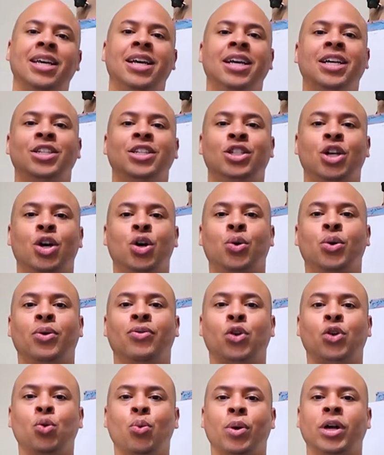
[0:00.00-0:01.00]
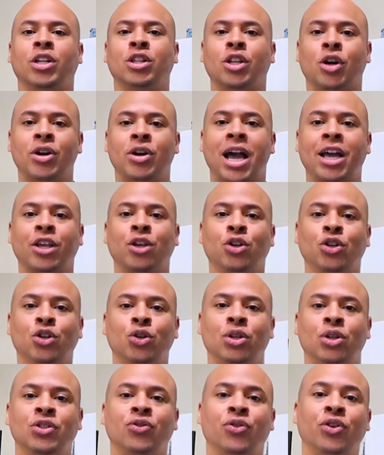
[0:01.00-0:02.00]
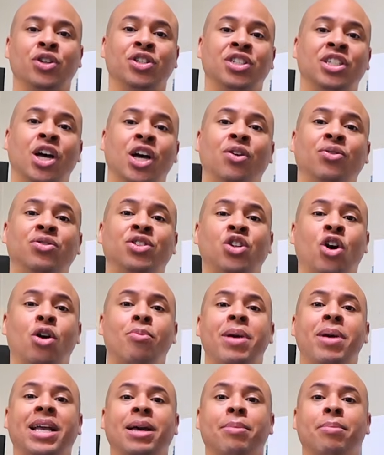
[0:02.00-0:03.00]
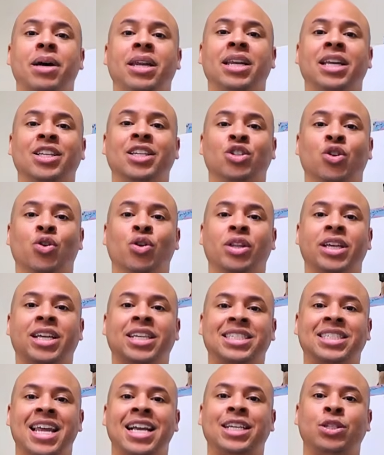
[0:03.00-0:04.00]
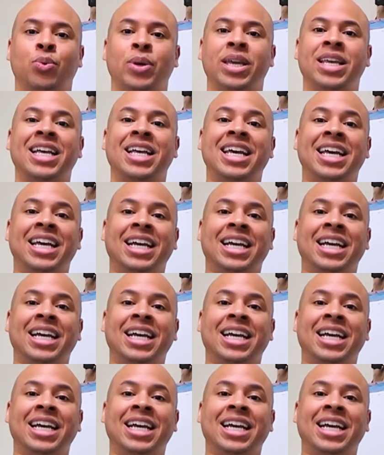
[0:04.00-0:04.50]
So you want to learn how you can do this for yourself, start making money as early as next week.